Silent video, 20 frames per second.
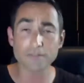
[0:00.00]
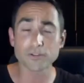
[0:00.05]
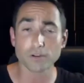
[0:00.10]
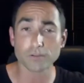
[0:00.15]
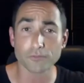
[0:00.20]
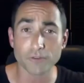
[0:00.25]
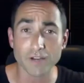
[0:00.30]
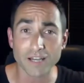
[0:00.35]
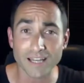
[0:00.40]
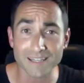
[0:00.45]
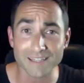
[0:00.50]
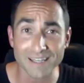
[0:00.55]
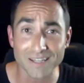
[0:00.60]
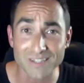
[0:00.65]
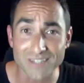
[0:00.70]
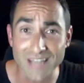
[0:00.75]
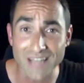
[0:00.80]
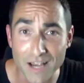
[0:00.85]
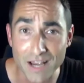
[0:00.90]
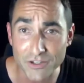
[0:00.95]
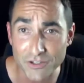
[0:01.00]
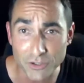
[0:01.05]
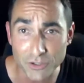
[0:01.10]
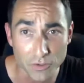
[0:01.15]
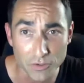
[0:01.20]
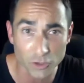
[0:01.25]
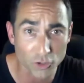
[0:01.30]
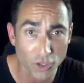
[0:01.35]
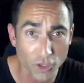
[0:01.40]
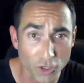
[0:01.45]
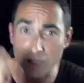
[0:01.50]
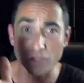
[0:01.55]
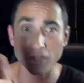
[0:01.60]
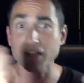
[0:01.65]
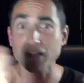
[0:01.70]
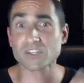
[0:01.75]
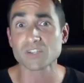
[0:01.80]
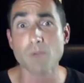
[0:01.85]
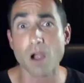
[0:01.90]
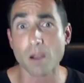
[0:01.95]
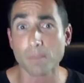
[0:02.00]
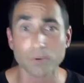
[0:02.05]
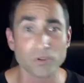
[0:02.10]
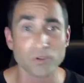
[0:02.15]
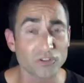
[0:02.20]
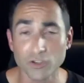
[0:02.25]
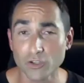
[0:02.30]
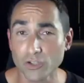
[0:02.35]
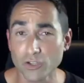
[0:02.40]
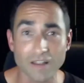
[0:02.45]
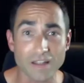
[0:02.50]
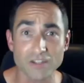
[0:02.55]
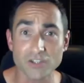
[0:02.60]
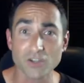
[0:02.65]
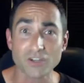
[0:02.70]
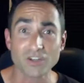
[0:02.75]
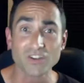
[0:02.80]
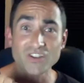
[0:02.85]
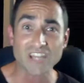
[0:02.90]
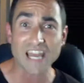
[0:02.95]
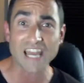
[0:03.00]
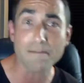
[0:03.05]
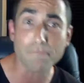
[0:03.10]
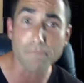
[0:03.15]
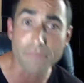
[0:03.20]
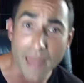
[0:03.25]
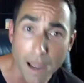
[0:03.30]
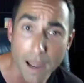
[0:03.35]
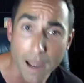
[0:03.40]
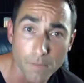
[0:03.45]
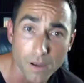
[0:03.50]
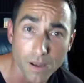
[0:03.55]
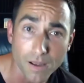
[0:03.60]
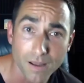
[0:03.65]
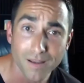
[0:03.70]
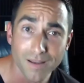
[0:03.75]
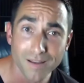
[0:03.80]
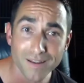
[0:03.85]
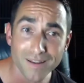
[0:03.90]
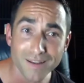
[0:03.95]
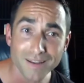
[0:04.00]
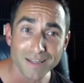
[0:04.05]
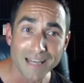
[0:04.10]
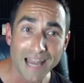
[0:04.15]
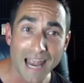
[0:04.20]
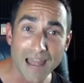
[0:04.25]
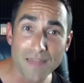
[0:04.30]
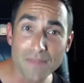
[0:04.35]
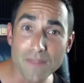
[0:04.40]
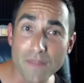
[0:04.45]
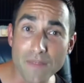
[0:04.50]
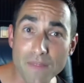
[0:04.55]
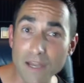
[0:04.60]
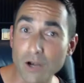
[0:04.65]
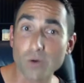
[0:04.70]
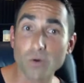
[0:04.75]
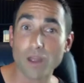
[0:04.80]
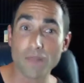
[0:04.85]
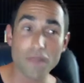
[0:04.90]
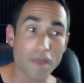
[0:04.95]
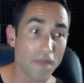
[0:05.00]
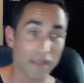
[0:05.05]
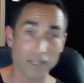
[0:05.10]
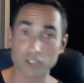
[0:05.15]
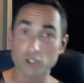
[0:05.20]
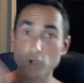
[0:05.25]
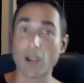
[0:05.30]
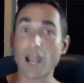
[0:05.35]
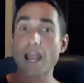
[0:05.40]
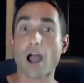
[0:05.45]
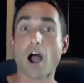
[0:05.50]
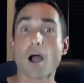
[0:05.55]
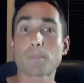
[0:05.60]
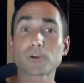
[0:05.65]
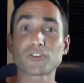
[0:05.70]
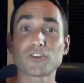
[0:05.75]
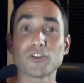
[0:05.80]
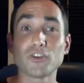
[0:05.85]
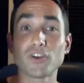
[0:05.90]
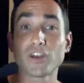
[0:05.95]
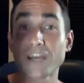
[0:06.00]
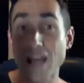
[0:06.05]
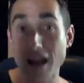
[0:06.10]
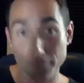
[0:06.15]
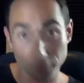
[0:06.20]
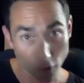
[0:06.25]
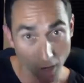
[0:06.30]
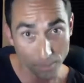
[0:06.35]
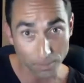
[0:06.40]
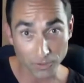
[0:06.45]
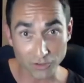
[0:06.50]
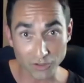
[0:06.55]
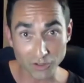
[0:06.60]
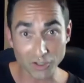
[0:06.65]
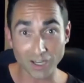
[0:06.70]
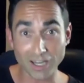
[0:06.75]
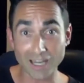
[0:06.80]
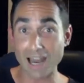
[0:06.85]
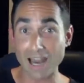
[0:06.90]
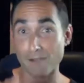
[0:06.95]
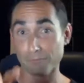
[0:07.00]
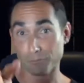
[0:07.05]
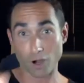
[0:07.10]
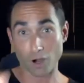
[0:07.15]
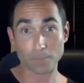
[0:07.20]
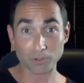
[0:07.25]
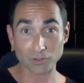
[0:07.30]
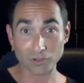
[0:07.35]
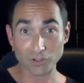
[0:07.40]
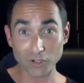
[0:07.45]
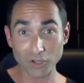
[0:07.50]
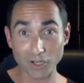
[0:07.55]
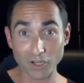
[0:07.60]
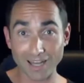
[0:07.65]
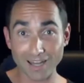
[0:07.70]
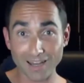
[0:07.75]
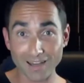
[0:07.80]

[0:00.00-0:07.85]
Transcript: are a freaking disaster, and they're trying to look at some opportunity that's going to save them. And then they try opportunity after opportunity after opportunity,